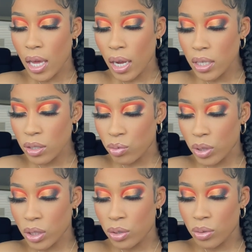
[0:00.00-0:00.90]
I just
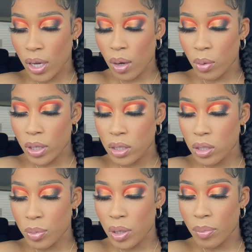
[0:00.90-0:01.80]
really do not want it
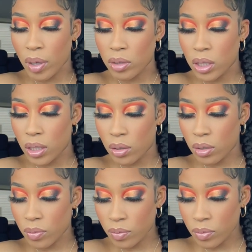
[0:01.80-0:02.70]
to be melting
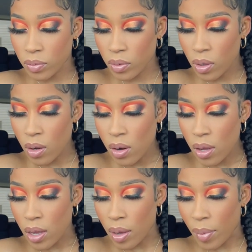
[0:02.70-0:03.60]

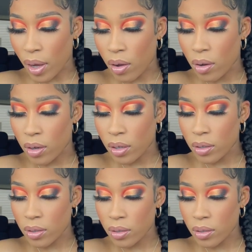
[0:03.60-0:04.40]
in my car.